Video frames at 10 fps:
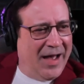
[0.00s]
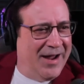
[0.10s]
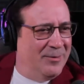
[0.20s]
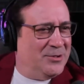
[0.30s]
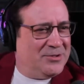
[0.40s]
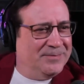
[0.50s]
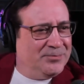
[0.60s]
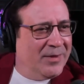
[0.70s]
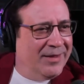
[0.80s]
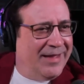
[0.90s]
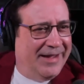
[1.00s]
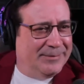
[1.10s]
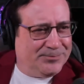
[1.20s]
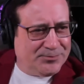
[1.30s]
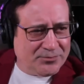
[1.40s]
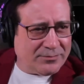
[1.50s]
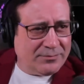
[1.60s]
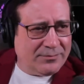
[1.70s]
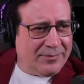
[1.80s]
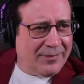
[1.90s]
I almost like
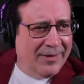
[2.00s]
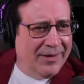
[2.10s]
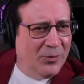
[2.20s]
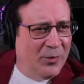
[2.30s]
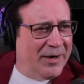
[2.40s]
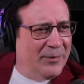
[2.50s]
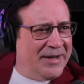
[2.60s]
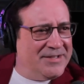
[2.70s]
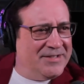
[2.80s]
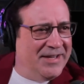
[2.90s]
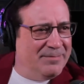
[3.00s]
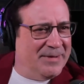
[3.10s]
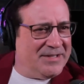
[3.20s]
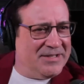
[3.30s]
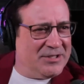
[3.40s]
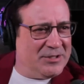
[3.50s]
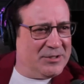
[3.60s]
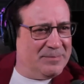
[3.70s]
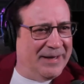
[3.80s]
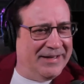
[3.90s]
when I when I see a business
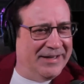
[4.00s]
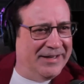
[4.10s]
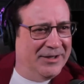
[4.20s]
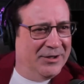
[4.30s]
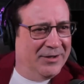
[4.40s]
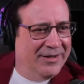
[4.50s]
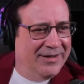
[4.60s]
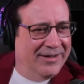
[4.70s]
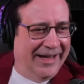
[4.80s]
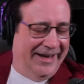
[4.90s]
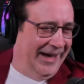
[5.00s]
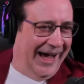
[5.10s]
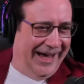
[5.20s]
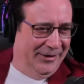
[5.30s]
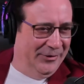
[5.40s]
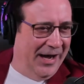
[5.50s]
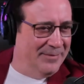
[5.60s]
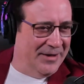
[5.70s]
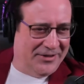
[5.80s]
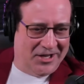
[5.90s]
spending, and I don't. I'm
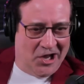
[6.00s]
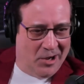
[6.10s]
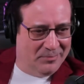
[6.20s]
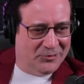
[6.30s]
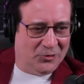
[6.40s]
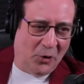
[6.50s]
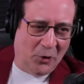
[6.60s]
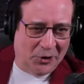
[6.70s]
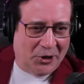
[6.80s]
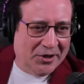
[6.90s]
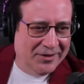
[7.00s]
not the comptroller.